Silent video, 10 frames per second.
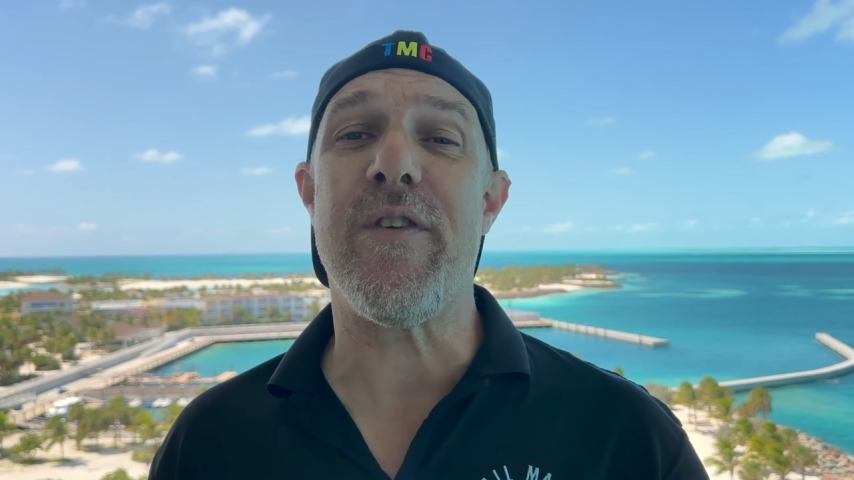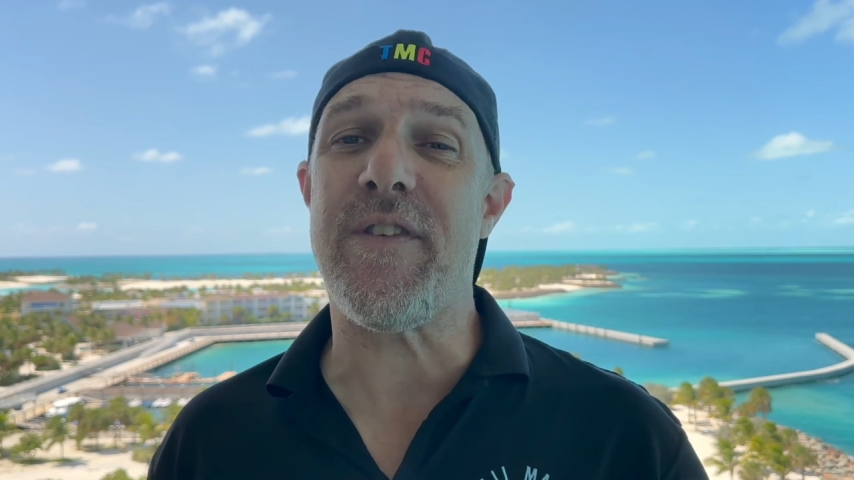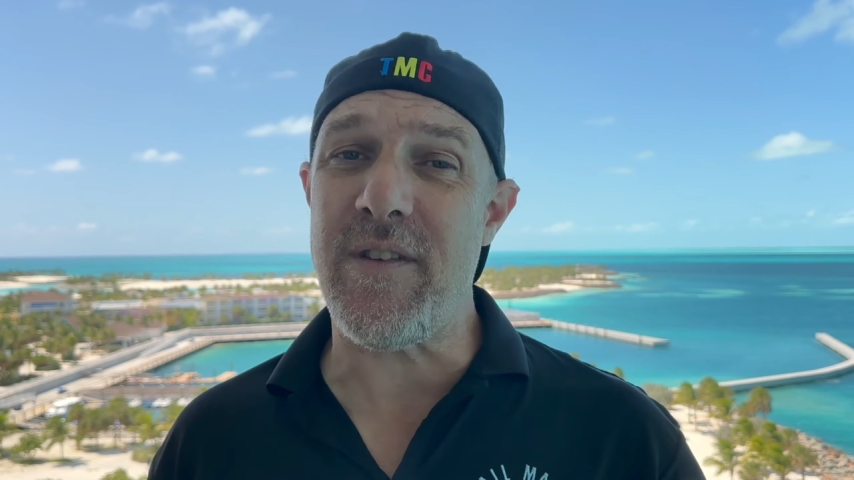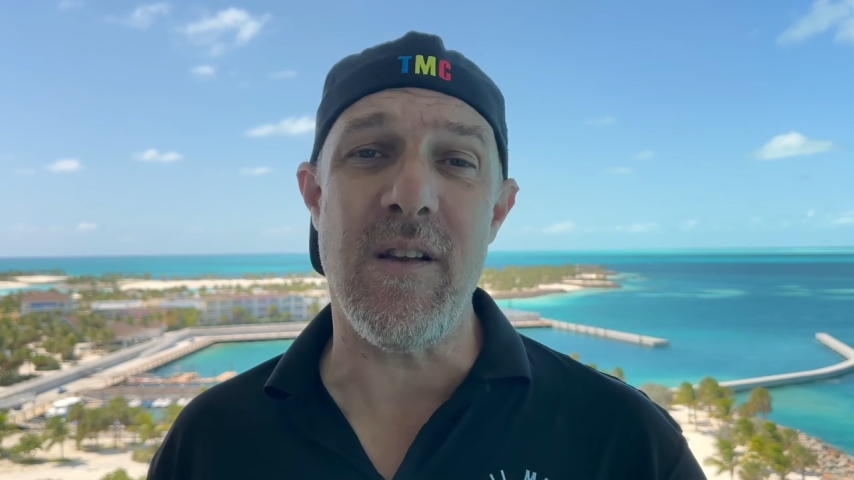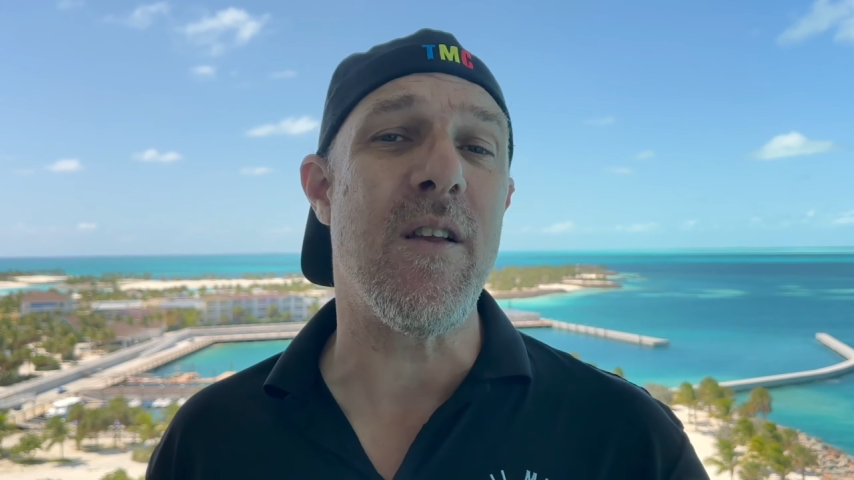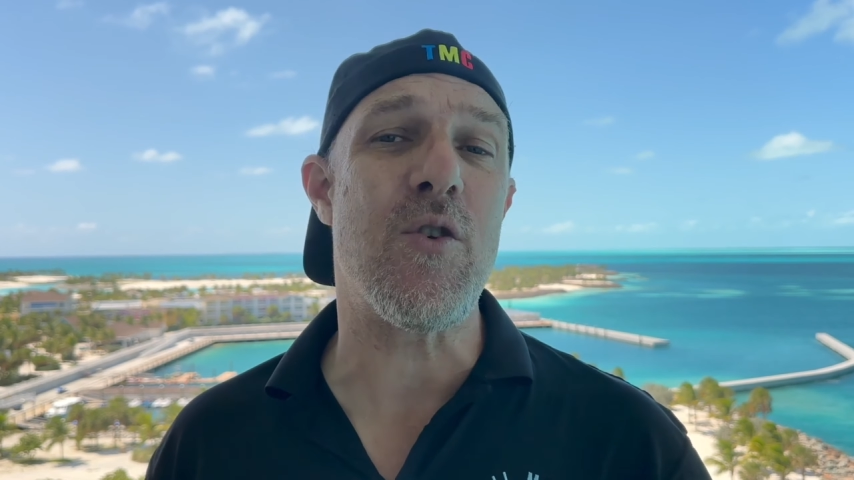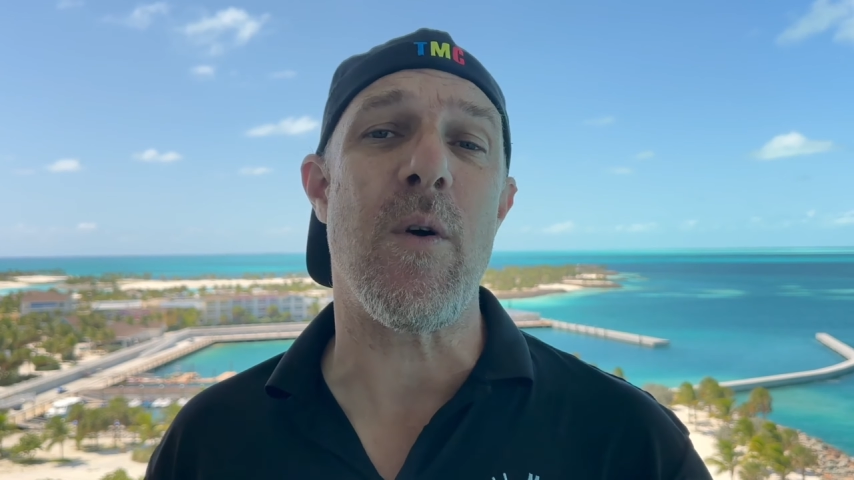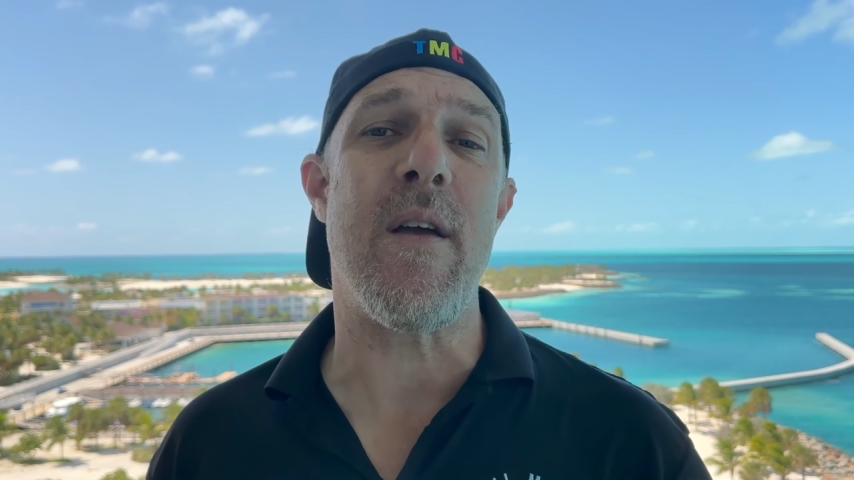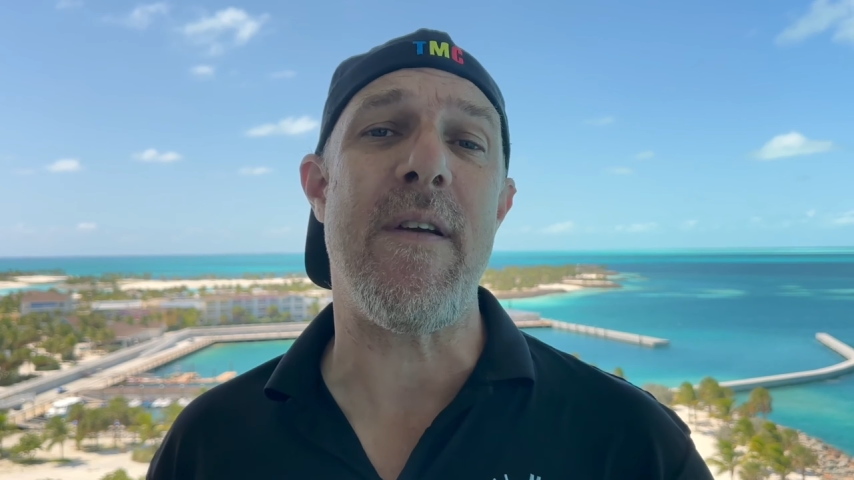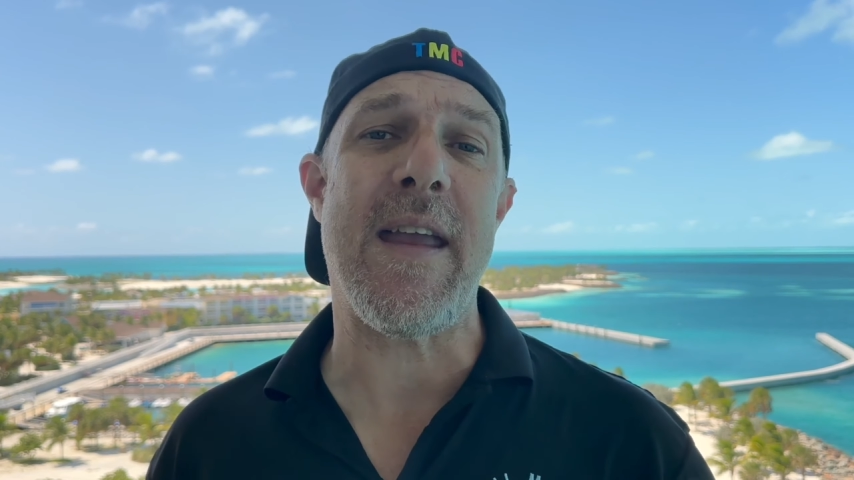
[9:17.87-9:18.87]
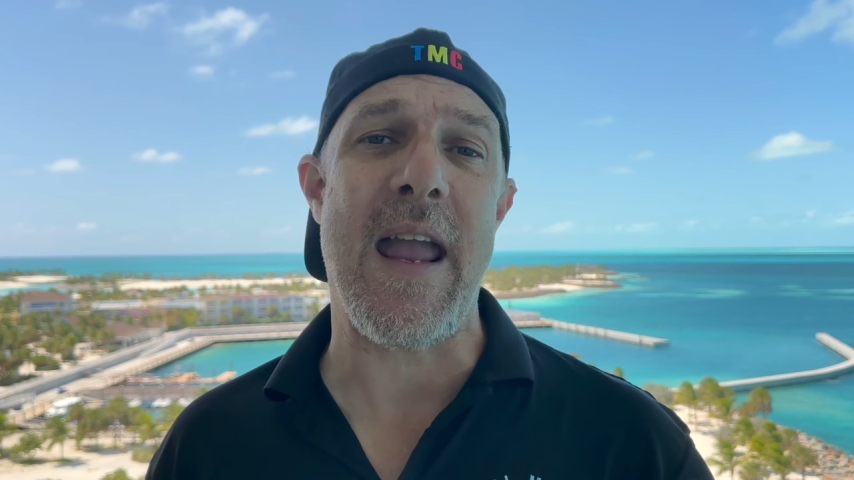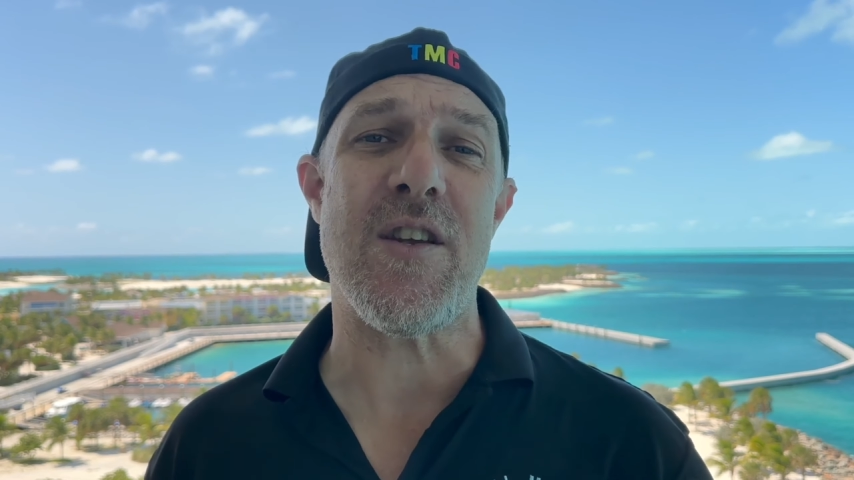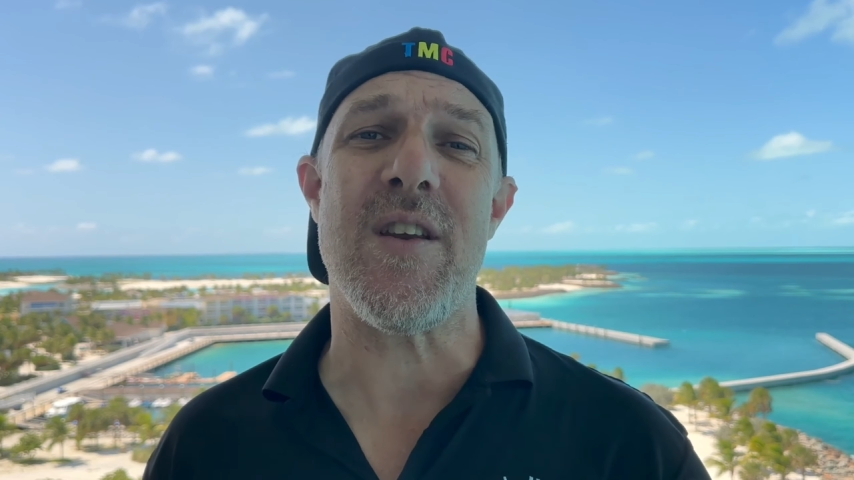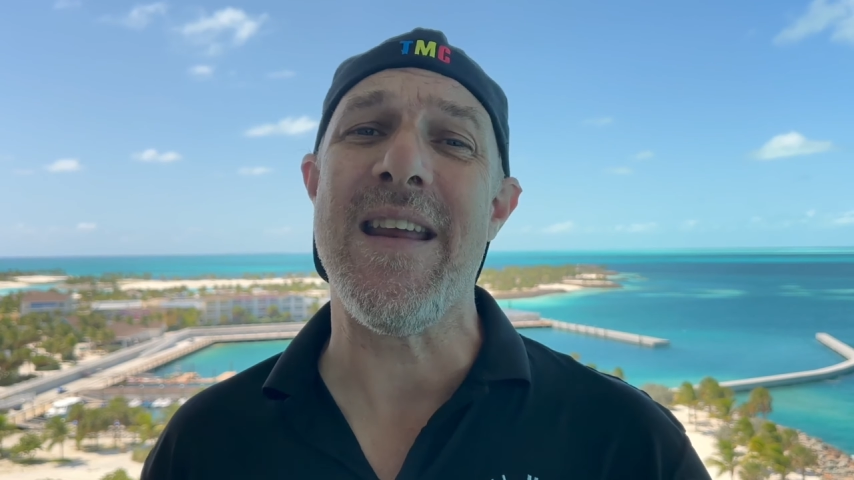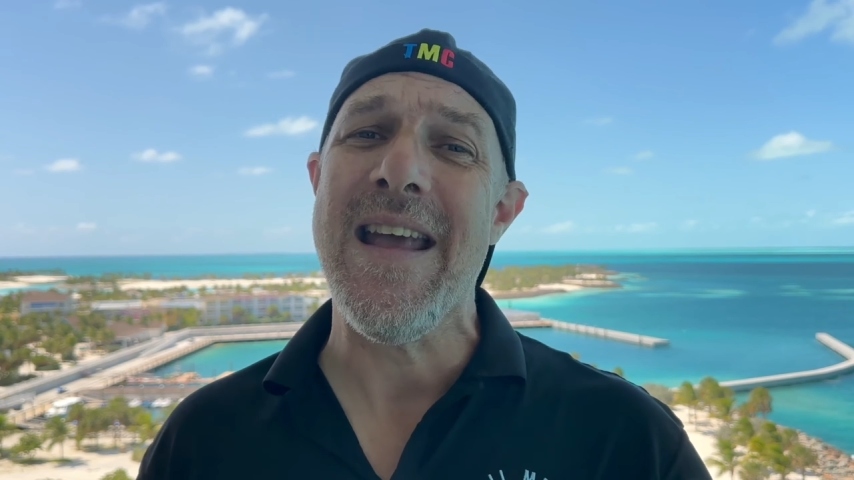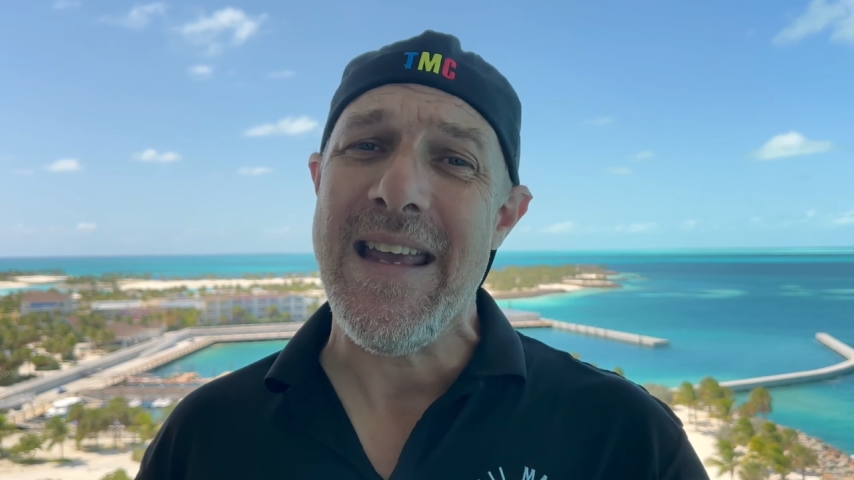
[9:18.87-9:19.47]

still enjoy their vacation